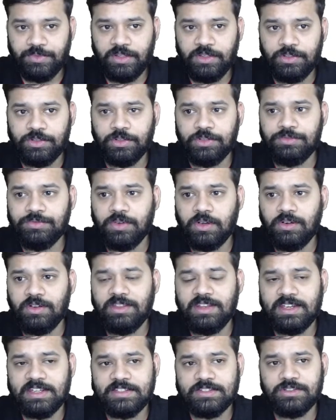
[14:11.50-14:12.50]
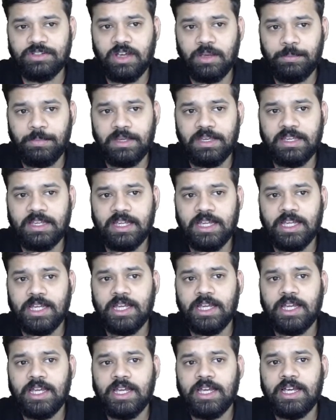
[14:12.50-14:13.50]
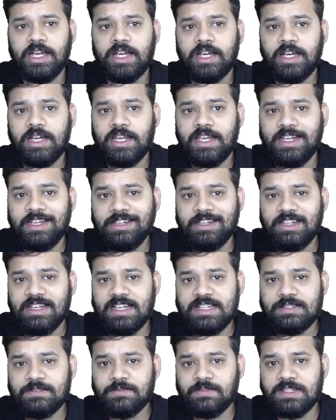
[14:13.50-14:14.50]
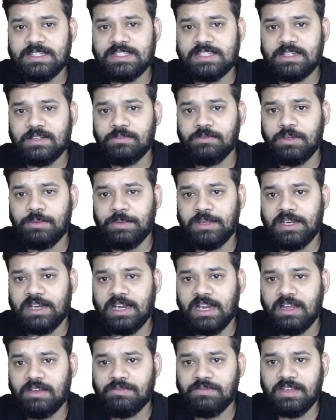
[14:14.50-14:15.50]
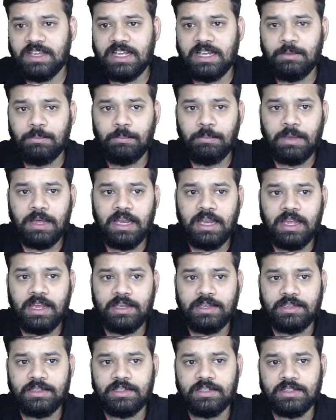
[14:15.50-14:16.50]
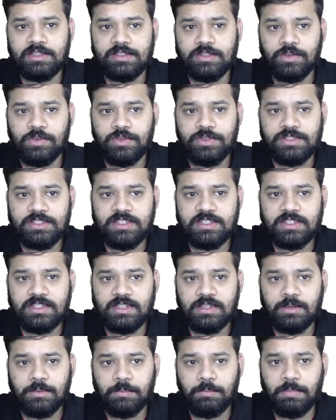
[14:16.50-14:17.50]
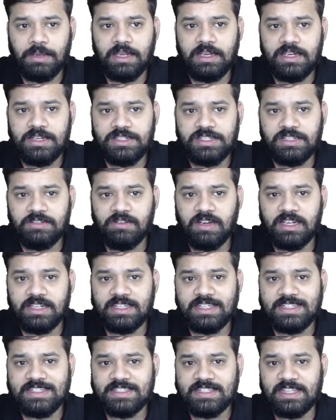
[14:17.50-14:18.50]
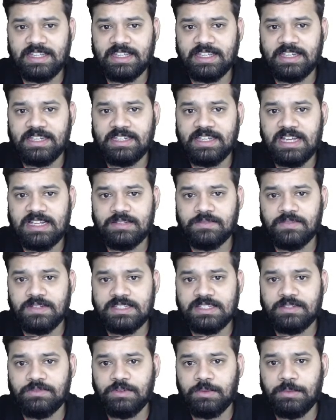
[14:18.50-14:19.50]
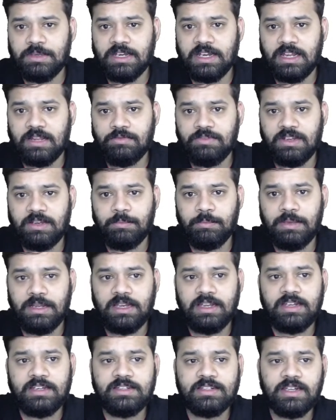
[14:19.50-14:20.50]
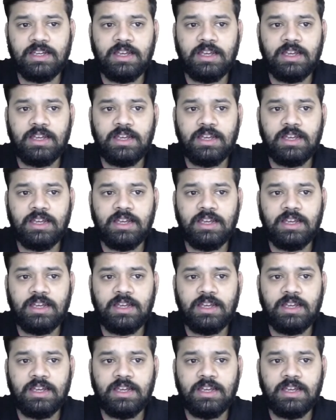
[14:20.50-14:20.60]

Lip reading: Going forward to the next topic, India's first women Rafale pilot. So is it pilot Shivangi Singh, India's first women Rafale pilot?